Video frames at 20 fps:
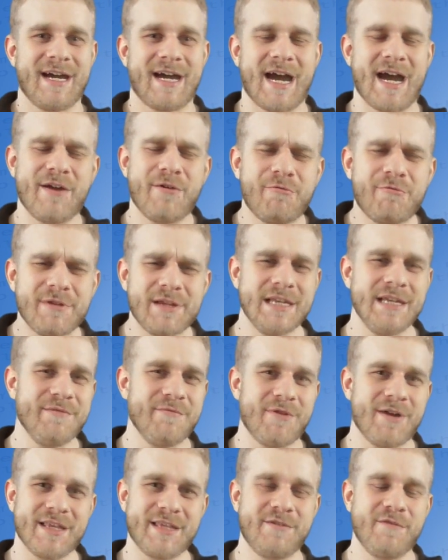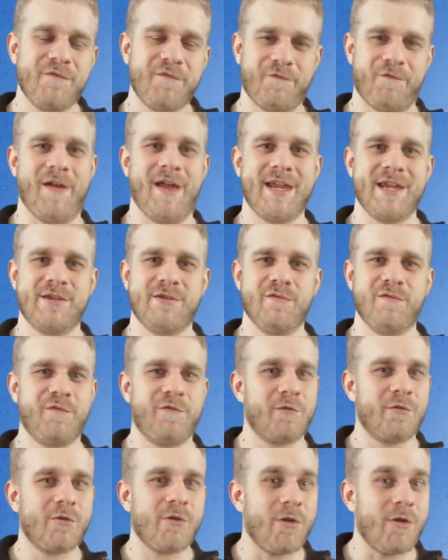I really want to thank you
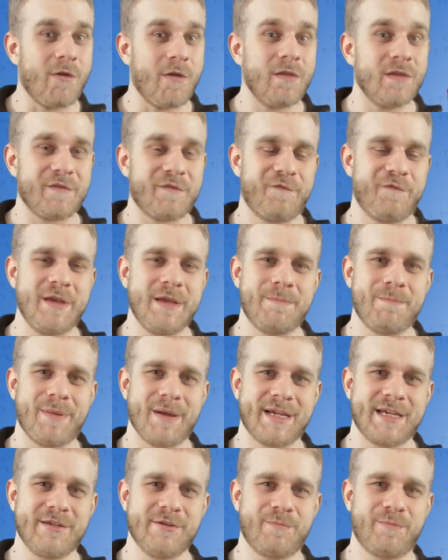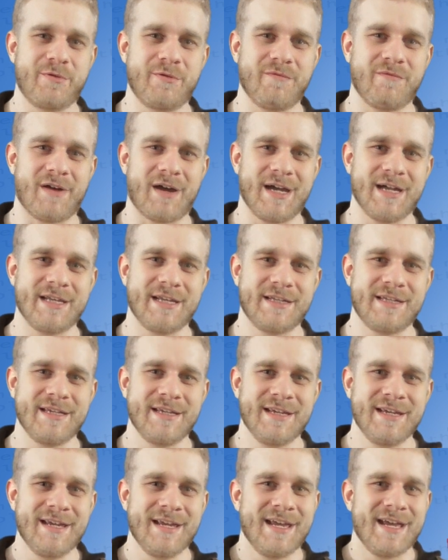for all the feedback you provided
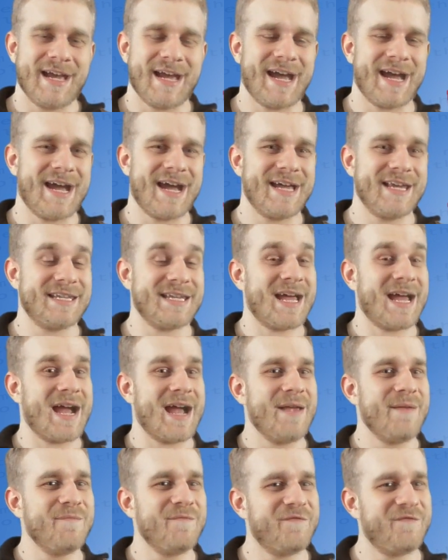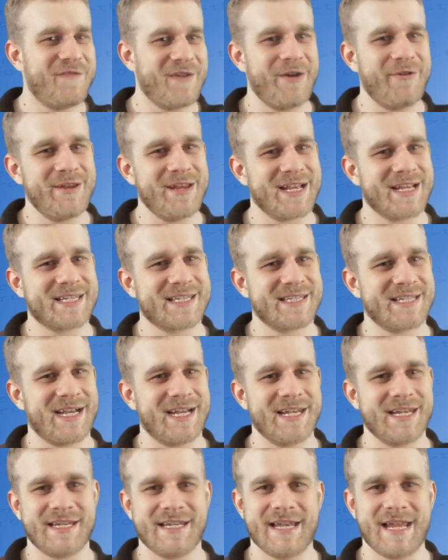and I'm very
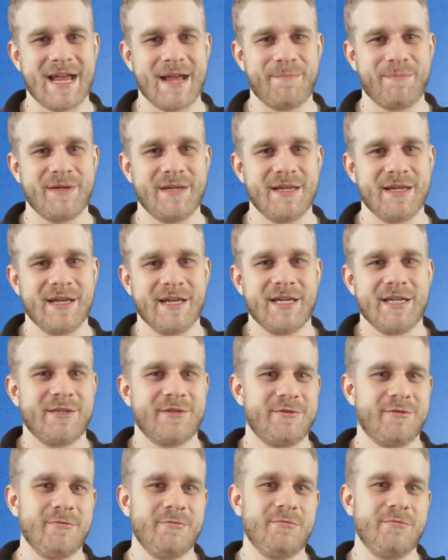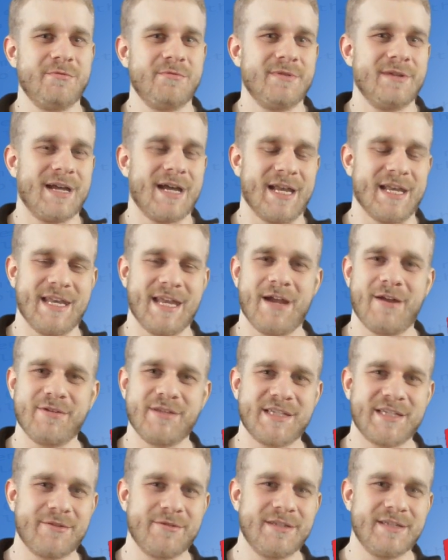excited and happy to
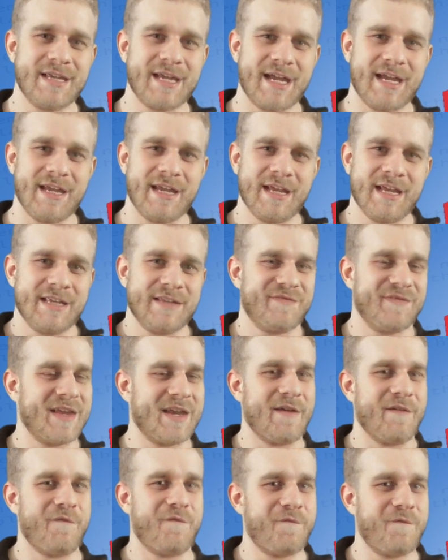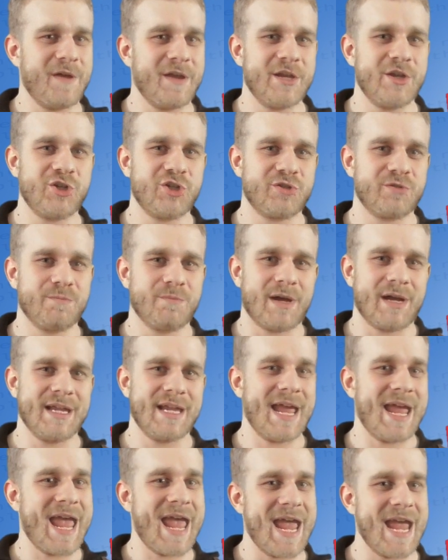announce today that I finished my
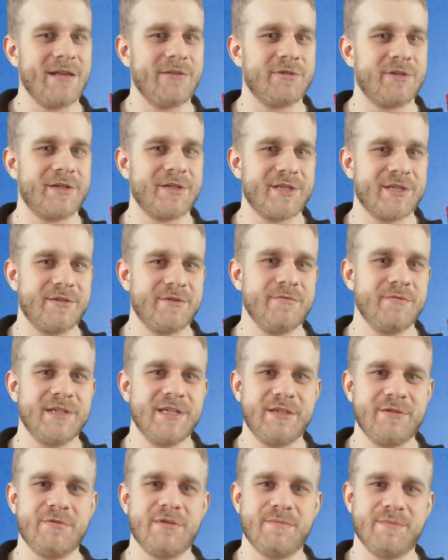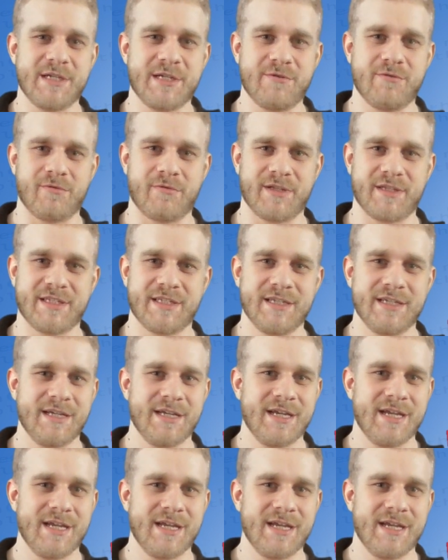Angular 2 Udemy course.